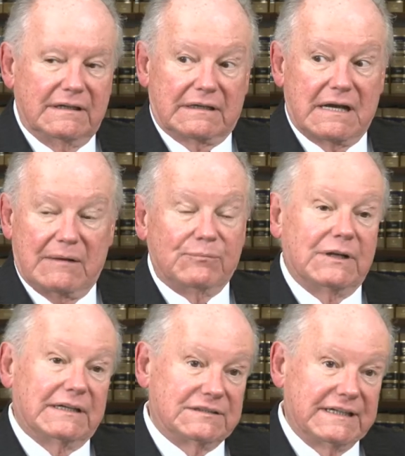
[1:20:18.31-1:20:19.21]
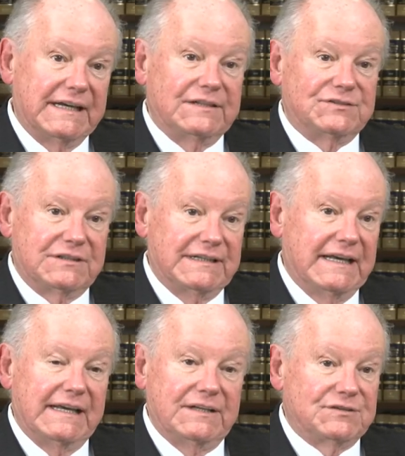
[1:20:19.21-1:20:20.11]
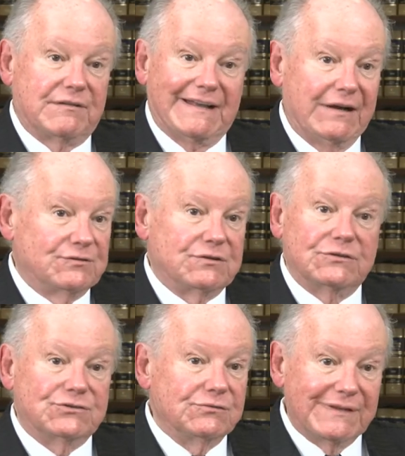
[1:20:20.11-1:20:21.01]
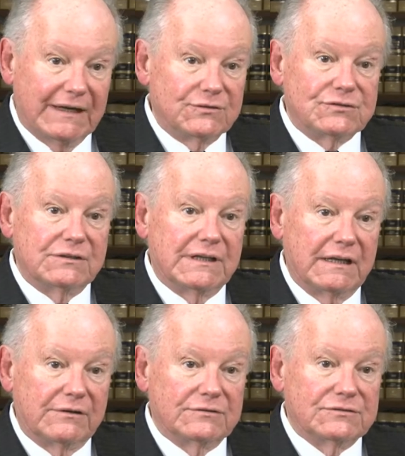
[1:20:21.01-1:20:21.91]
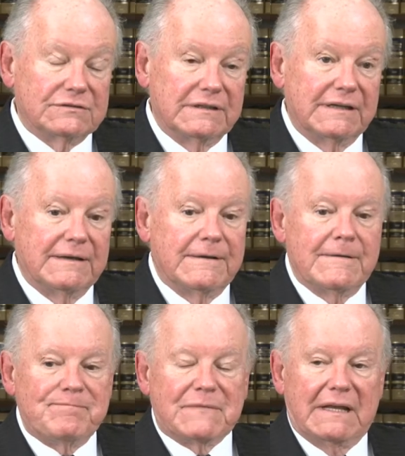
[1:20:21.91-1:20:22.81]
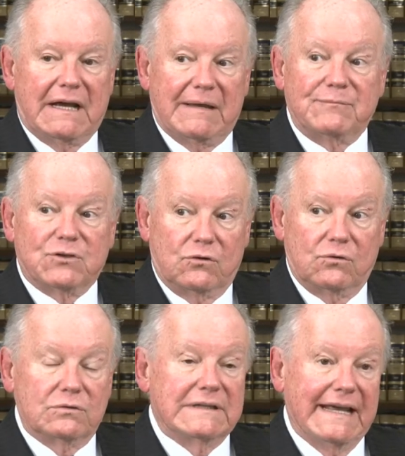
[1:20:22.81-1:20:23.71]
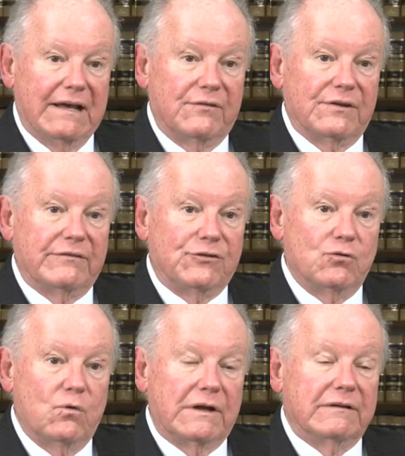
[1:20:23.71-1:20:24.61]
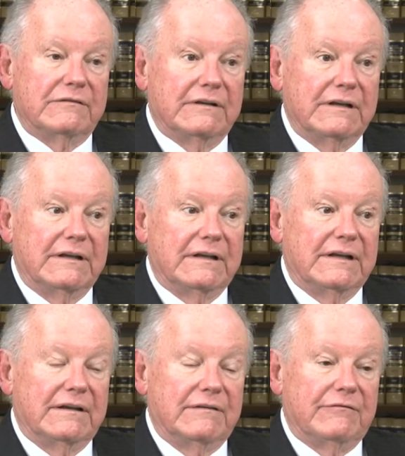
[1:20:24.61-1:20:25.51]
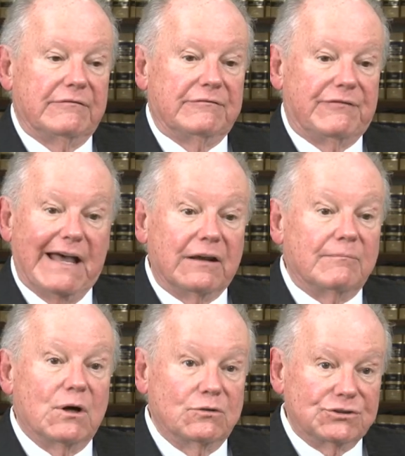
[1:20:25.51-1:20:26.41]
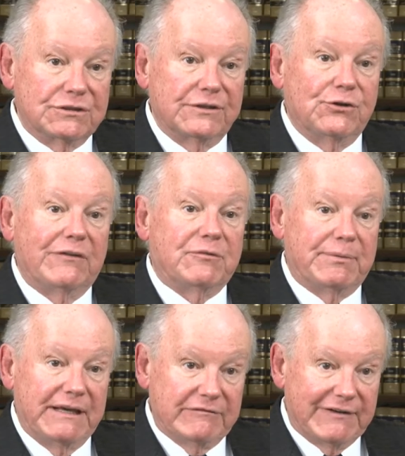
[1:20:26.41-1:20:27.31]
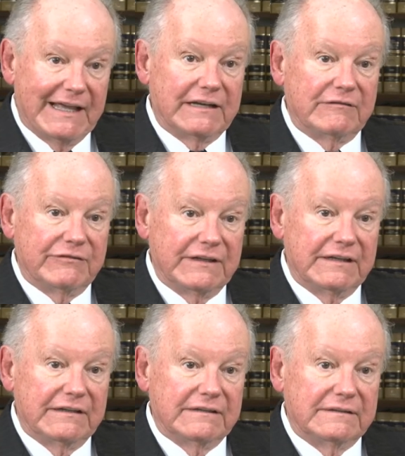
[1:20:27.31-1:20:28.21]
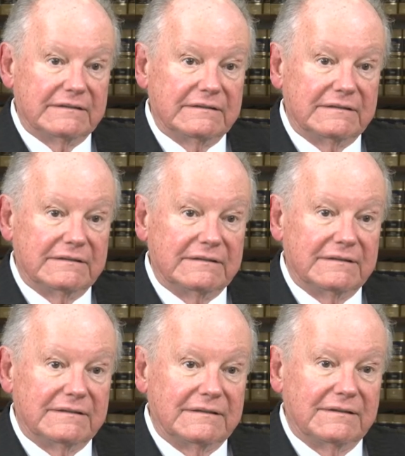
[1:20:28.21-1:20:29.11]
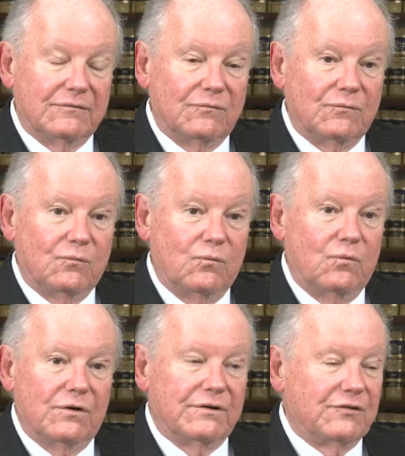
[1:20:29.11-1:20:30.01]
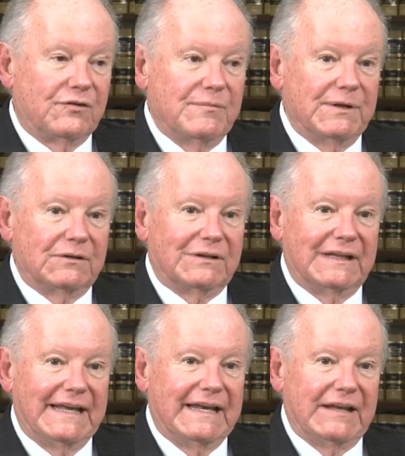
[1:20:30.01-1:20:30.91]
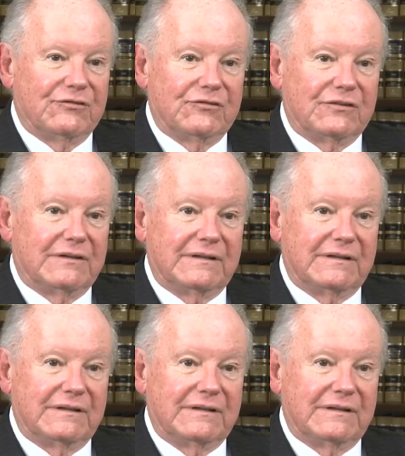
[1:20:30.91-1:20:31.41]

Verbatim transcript: a complex case today is a thousand or two thousand dollars. I'm told now that if you want to file a motion, you have to pay a filing fee. Where does the middle class and the